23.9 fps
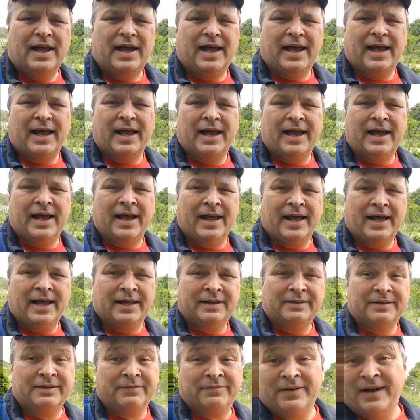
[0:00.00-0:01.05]

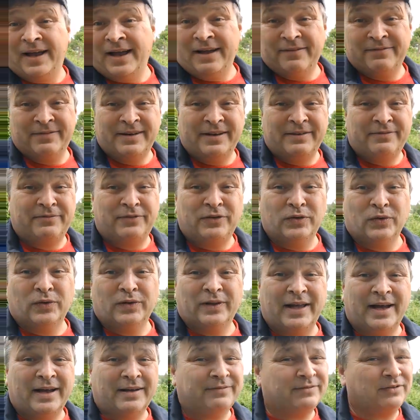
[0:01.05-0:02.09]
And if I have any fuel
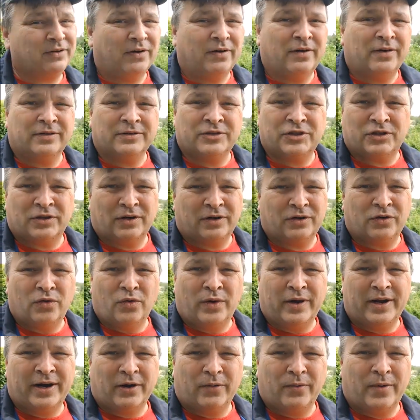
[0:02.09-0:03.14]
left, I'll start
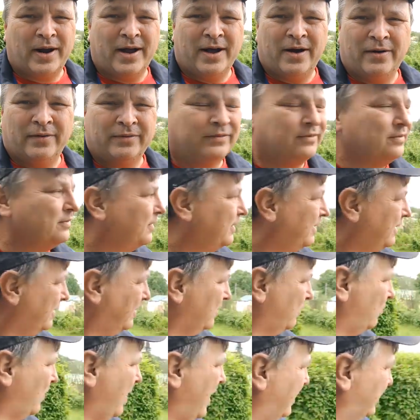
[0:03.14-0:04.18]
going around
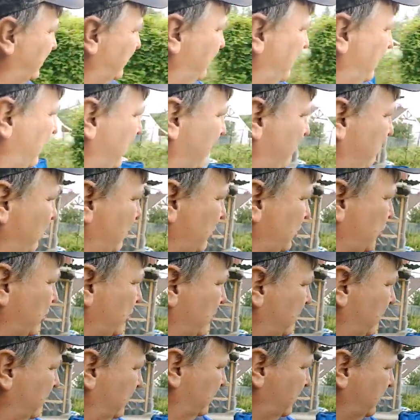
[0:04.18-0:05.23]
the raspberry
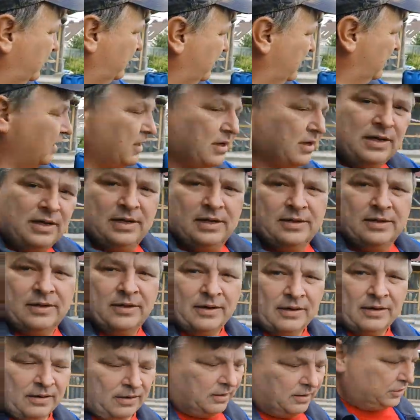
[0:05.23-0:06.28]
bushes
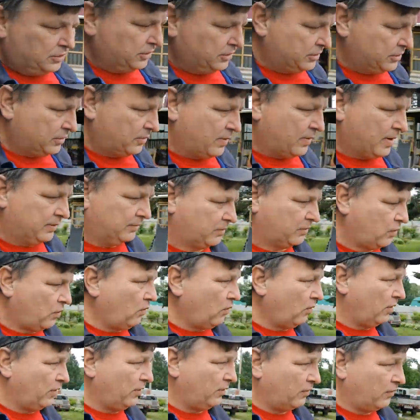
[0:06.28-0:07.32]
that are just around the
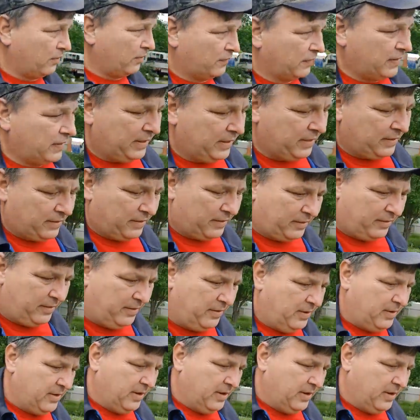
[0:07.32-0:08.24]
corner over here.